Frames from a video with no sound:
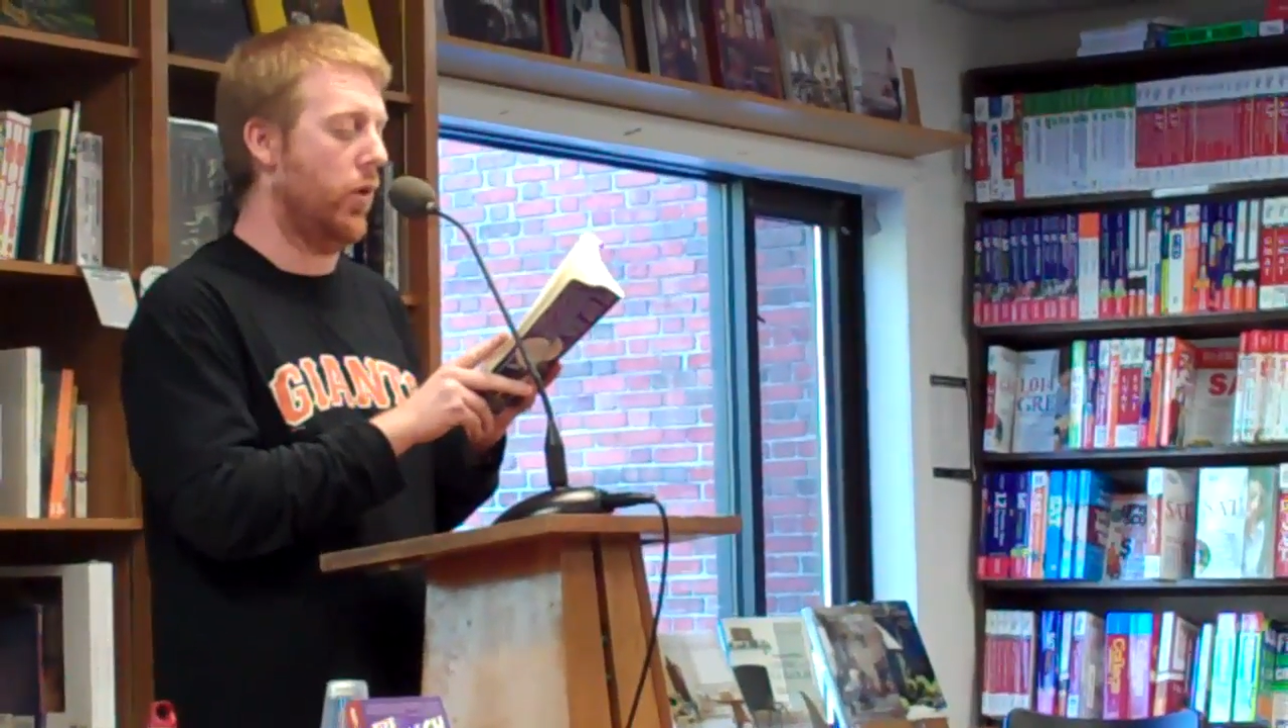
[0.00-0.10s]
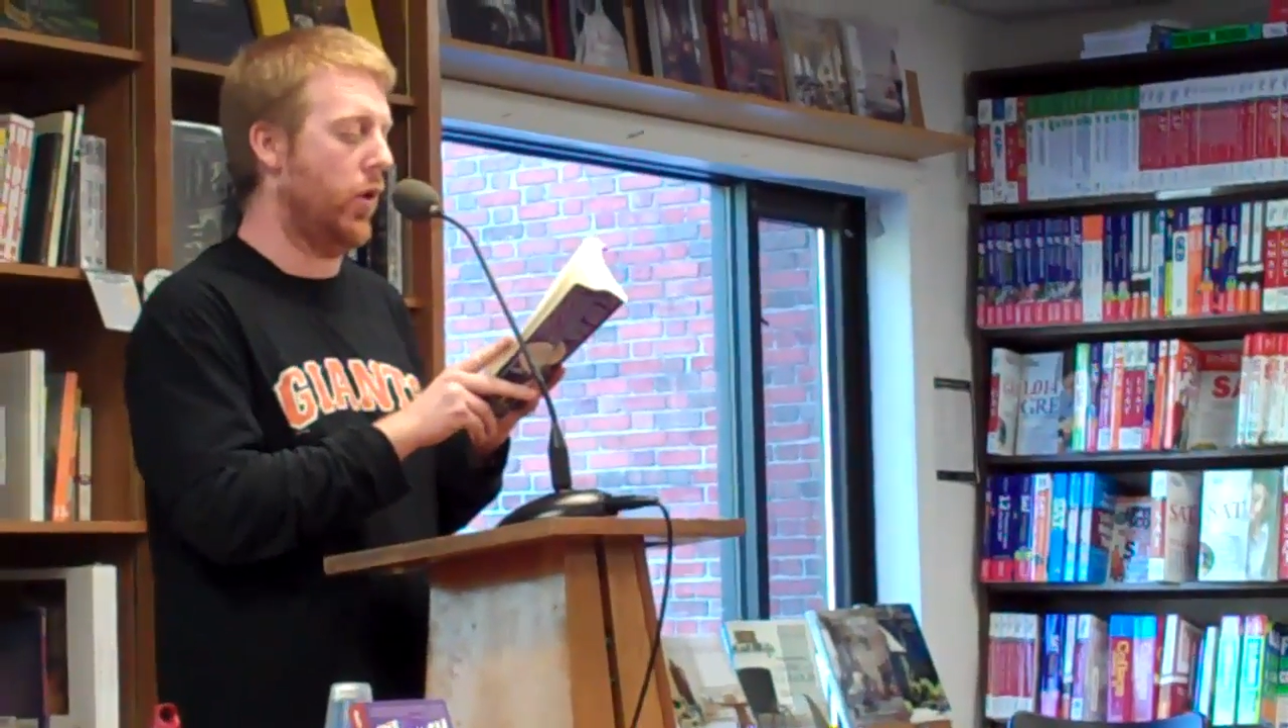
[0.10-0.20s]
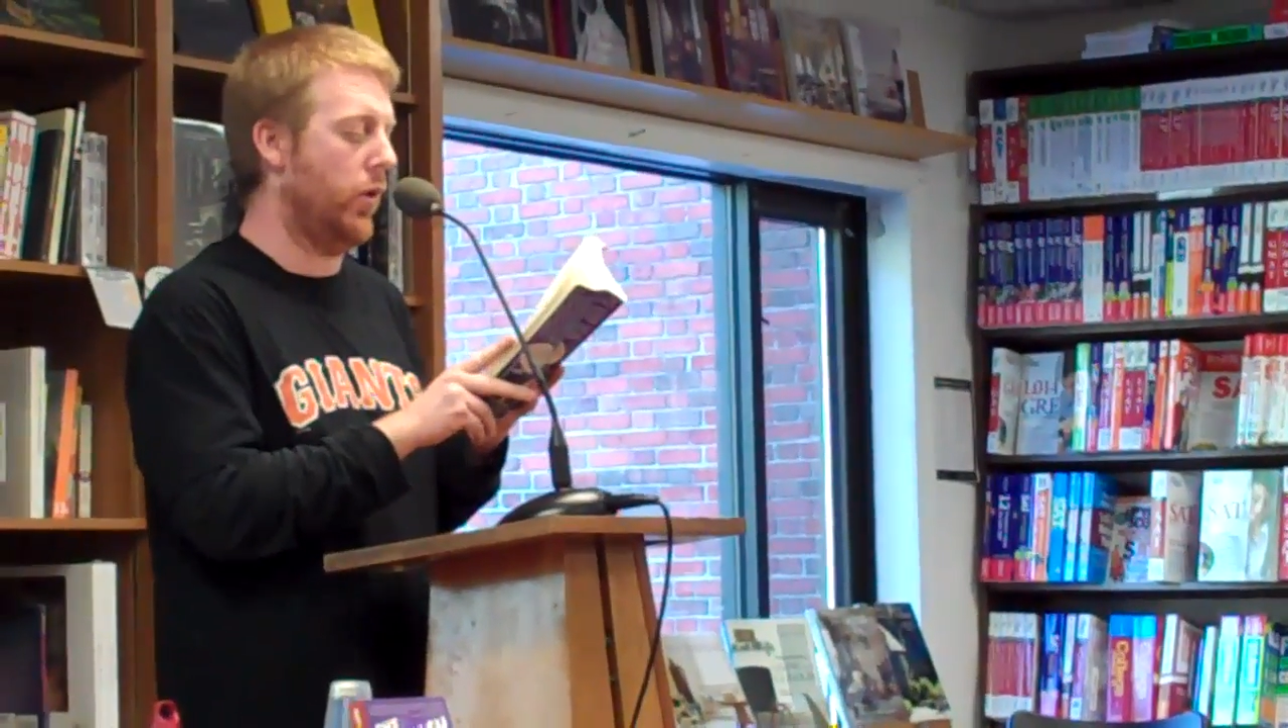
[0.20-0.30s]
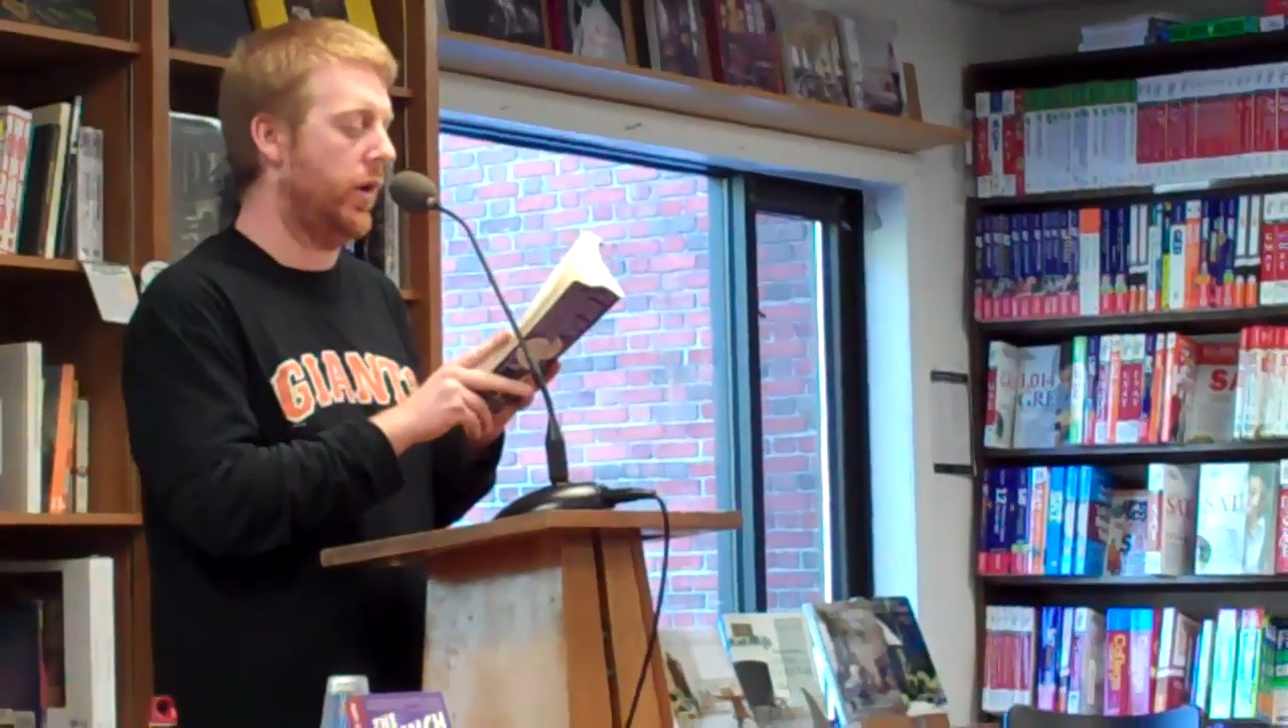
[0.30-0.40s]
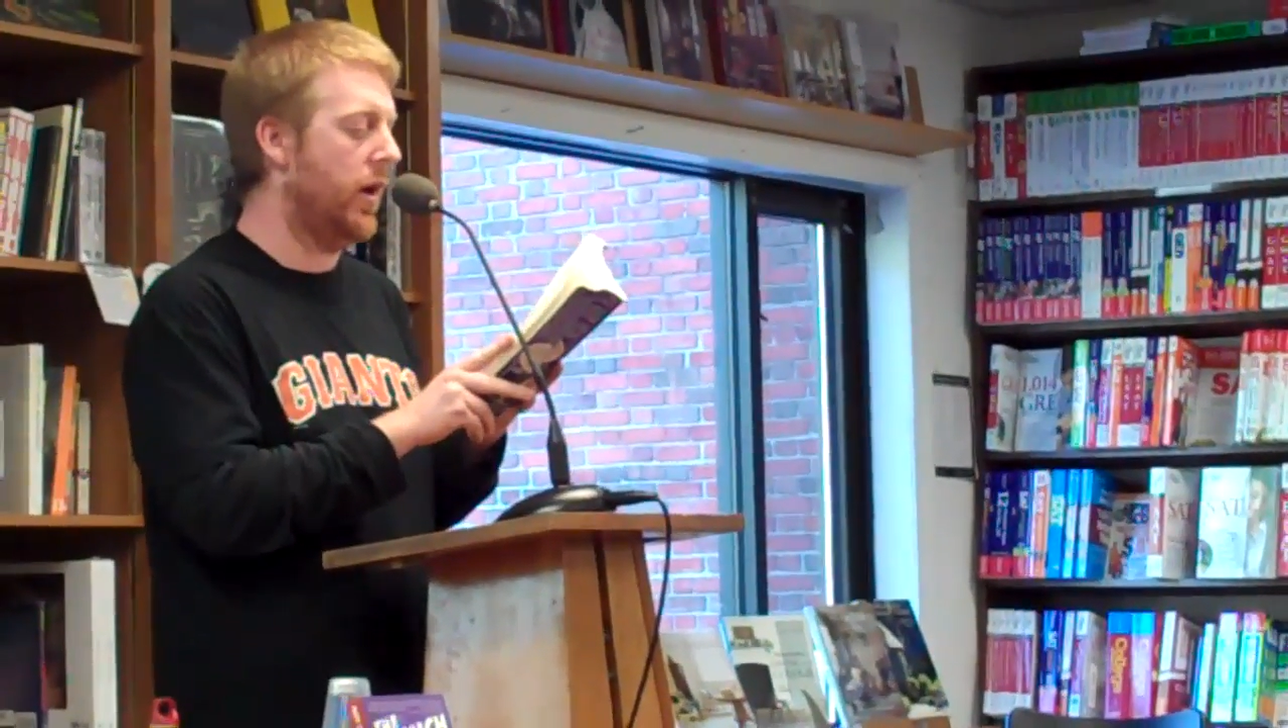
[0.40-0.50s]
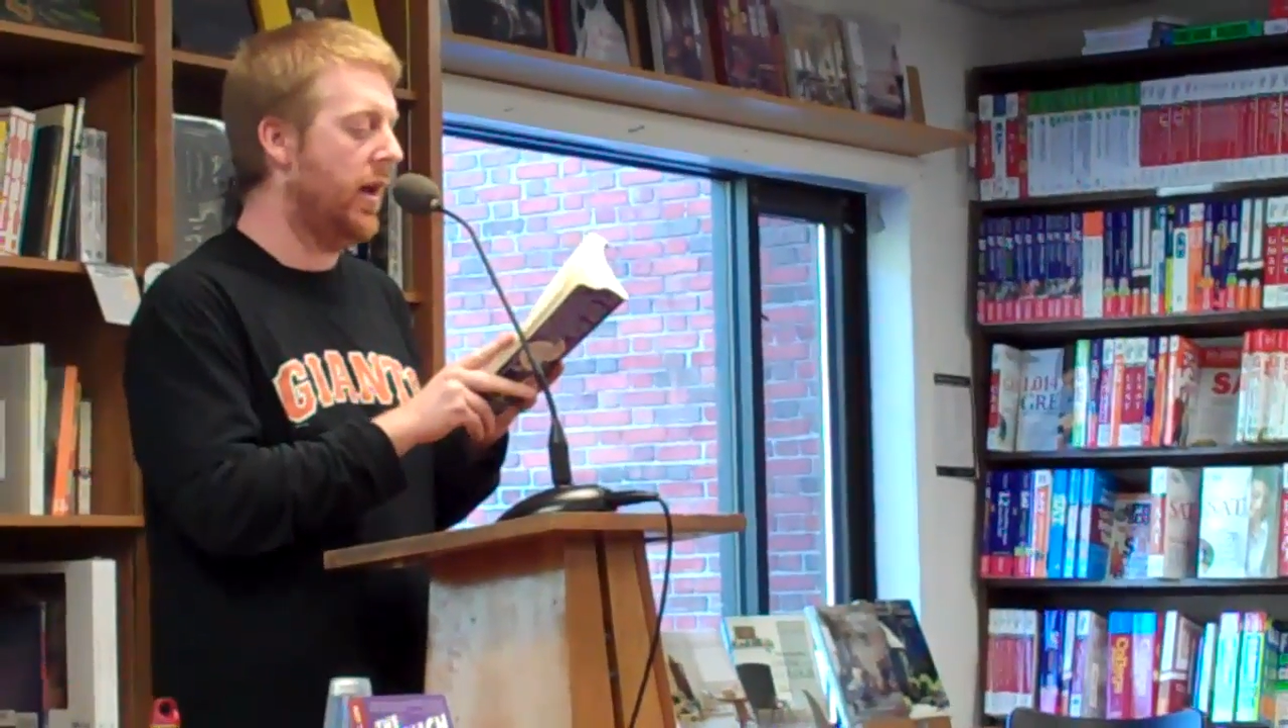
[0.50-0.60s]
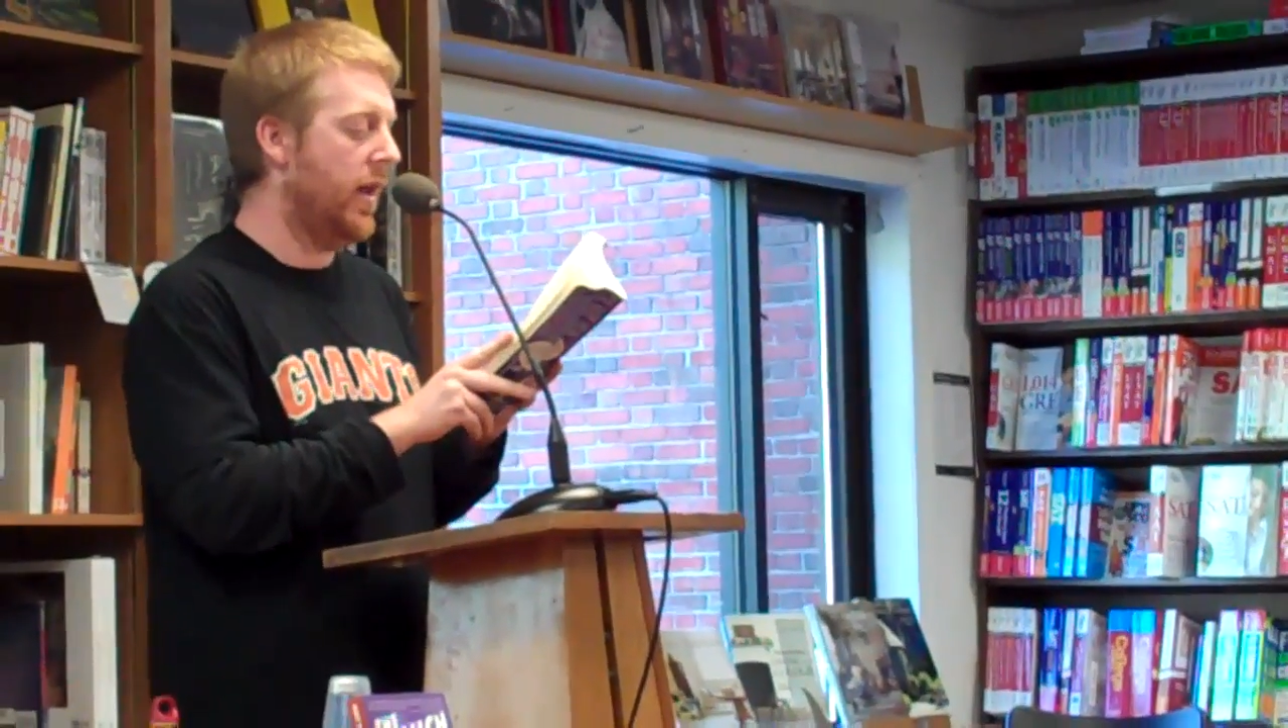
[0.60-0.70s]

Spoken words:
Road.